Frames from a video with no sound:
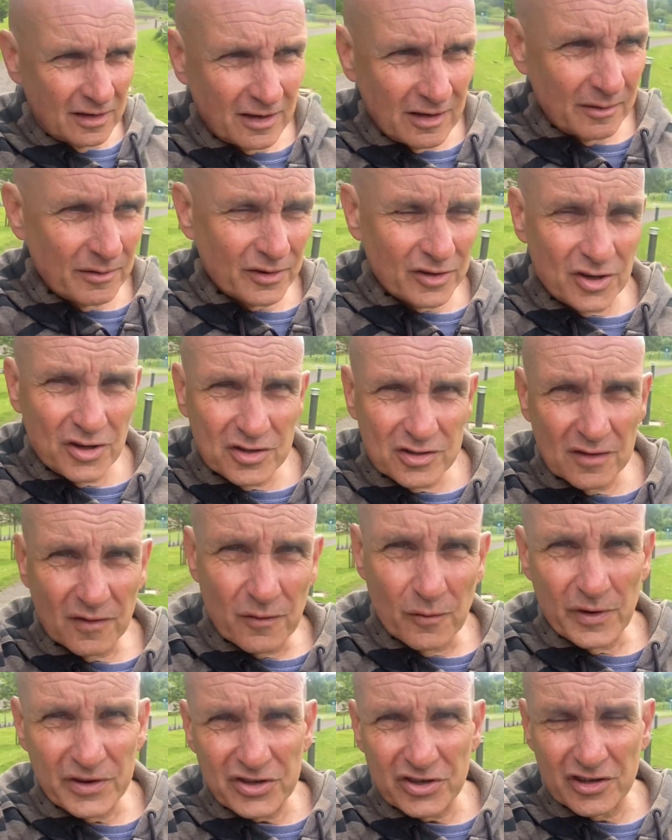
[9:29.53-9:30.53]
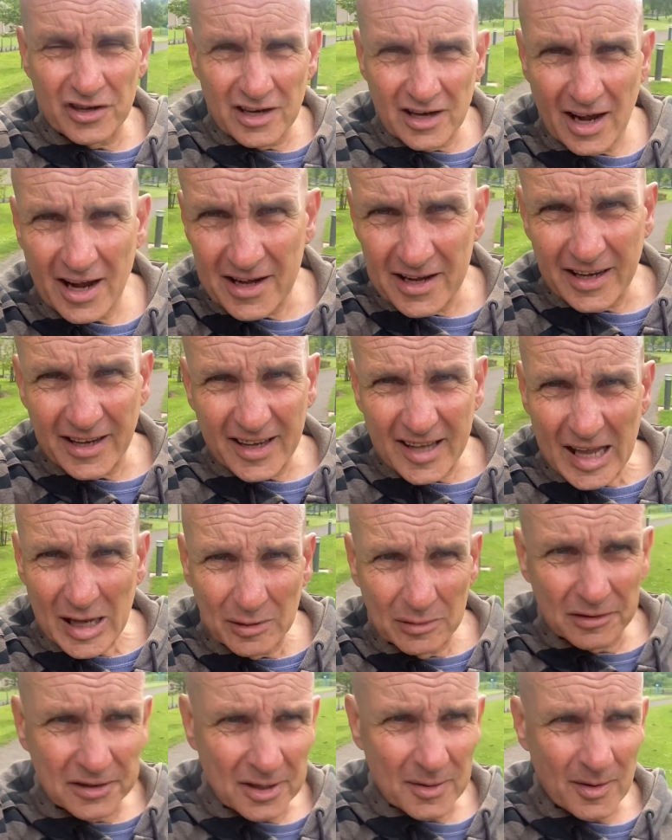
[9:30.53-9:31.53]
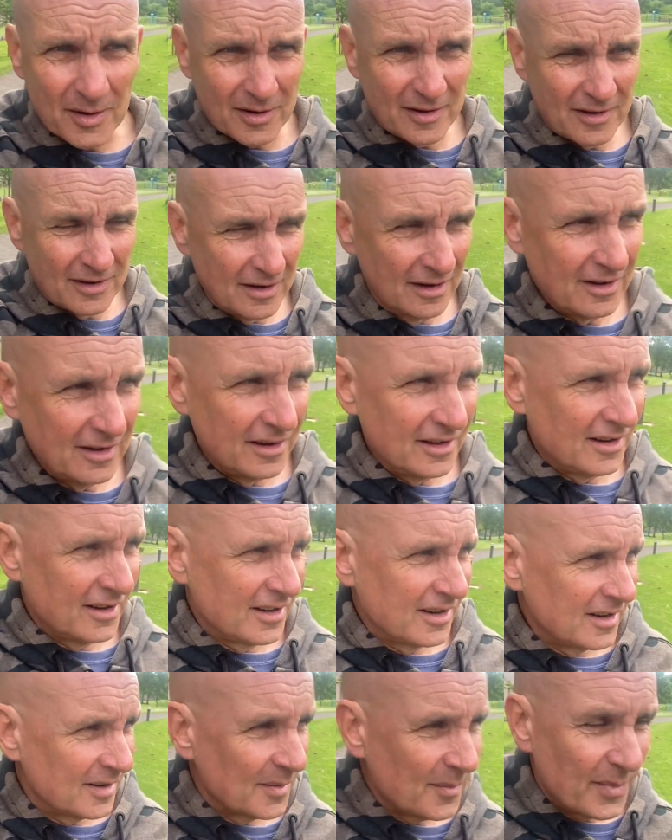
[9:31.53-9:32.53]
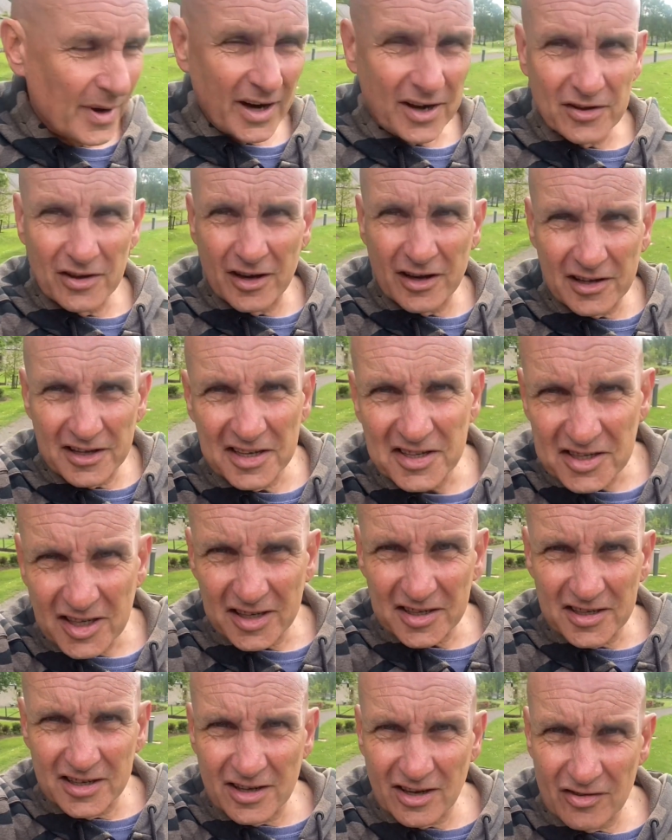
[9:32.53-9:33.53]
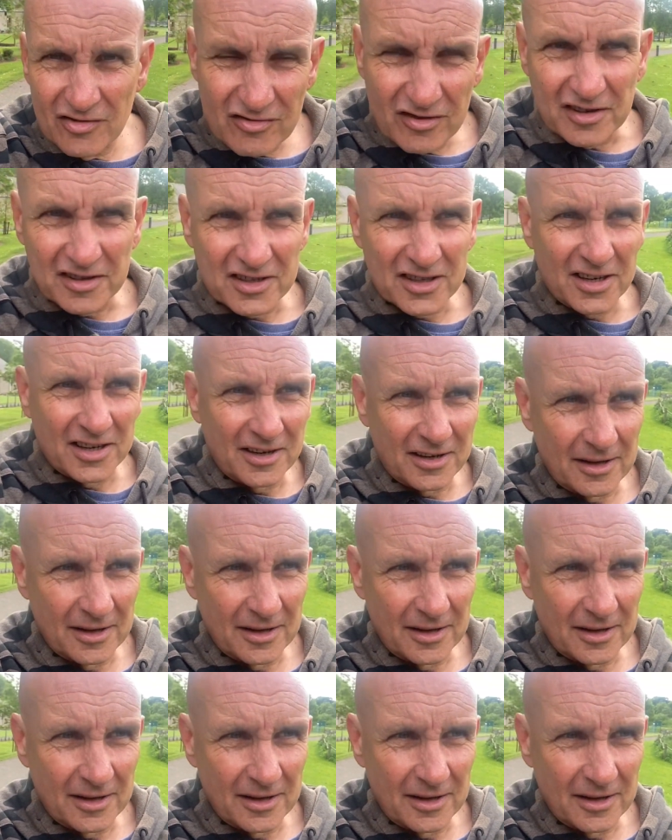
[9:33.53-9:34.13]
were accused of witchery and then killed back in the early 1600s.